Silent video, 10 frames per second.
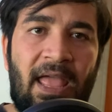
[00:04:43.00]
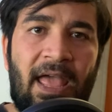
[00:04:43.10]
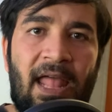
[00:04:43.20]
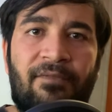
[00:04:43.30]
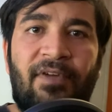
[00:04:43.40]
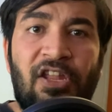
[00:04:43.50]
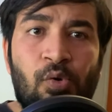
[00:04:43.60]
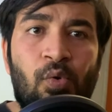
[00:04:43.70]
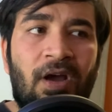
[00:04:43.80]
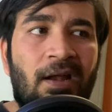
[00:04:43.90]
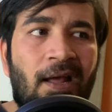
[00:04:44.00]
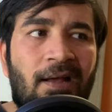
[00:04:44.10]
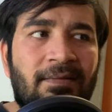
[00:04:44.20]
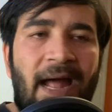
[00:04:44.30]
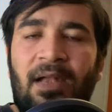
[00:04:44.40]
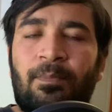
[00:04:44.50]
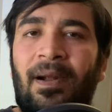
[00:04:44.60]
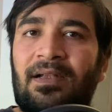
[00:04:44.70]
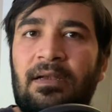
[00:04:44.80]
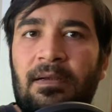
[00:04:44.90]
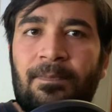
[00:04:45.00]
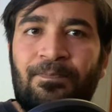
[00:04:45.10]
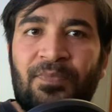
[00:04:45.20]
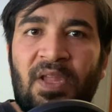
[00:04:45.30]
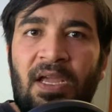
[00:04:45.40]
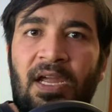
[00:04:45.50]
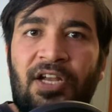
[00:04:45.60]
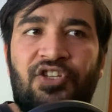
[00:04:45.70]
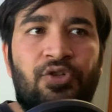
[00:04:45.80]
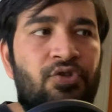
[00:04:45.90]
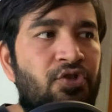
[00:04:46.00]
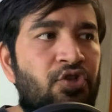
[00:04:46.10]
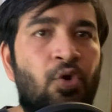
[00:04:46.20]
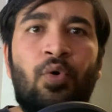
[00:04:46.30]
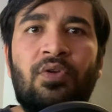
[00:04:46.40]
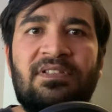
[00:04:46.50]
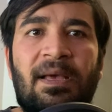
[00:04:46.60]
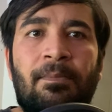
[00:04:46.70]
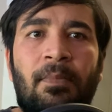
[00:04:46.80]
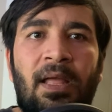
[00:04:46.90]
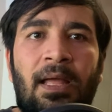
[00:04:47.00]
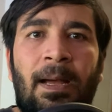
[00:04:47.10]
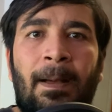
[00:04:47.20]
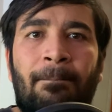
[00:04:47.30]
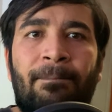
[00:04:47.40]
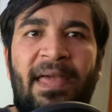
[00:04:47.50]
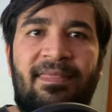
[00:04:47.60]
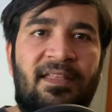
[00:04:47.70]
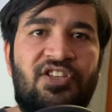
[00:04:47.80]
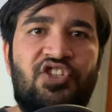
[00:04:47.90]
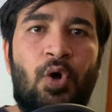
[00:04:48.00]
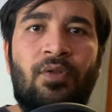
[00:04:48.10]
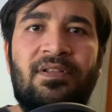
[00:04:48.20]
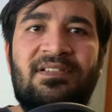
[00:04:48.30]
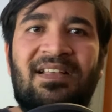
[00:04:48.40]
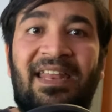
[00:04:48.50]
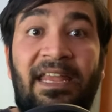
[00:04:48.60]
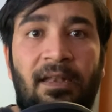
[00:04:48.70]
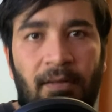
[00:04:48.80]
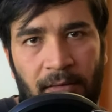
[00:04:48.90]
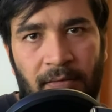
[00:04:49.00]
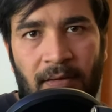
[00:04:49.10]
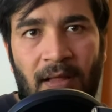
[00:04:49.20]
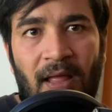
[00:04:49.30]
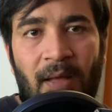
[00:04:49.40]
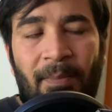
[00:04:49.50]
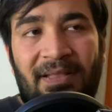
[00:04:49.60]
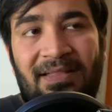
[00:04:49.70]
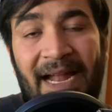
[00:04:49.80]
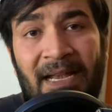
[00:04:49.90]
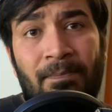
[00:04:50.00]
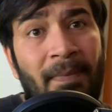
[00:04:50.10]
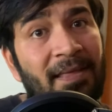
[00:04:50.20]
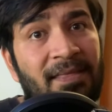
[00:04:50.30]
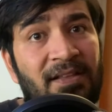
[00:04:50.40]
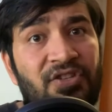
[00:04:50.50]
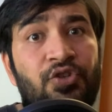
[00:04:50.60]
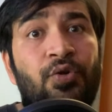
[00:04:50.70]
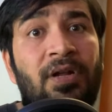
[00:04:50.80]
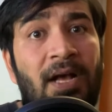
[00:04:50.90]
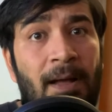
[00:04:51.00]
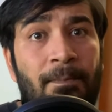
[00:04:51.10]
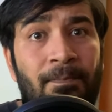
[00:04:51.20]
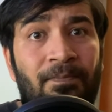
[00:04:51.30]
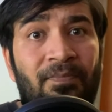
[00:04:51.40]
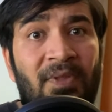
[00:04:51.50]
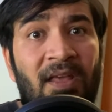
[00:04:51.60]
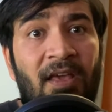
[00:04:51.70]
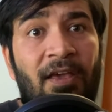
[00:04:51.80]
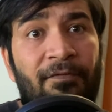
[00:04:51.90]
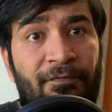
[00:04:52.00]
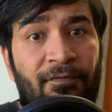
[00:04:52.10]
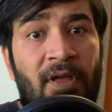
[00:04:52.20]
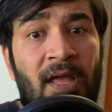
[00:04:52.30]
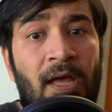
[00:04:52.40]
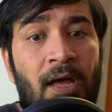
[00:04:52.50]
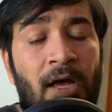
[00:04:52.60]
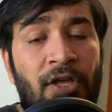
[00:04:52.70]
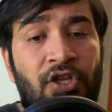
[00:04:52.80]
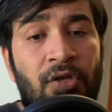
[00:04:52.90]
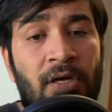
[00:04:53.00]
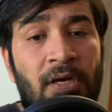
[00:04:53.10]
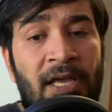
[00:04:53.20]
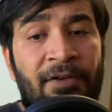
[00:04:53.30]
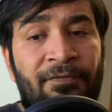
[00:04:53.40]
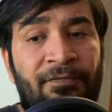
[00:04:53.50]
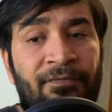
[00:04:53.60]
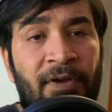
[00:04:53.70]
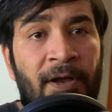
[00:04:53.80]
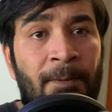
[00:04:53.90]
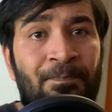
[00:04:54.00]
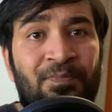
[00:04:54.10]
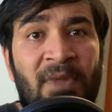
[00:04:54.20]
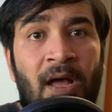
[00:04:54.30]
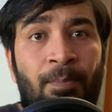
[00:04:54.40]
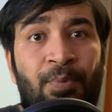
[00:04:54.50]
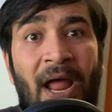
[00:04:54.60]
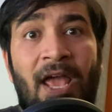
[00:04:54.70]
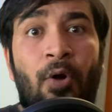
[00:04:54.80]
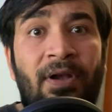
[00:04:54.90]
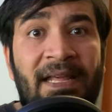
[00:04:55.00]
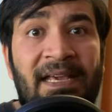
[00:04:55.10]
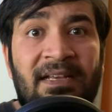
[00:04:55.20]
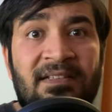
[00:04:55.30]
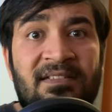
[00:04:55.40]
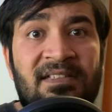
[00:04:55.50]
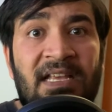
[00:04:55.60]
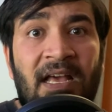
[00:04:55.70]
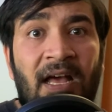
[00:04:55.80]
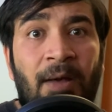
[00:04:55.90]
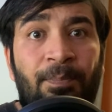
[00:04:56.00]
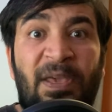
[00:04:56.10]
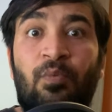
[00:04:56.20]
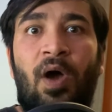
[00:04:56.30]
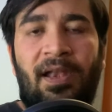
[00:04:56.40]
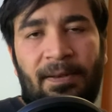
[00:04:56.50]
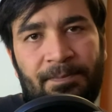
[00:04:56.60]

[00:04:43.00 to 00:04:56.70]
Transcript: And when you click that button, it should show some uh, message on the screen. But that message should come if uh, uh, if uh, uh, priority is uh, P1.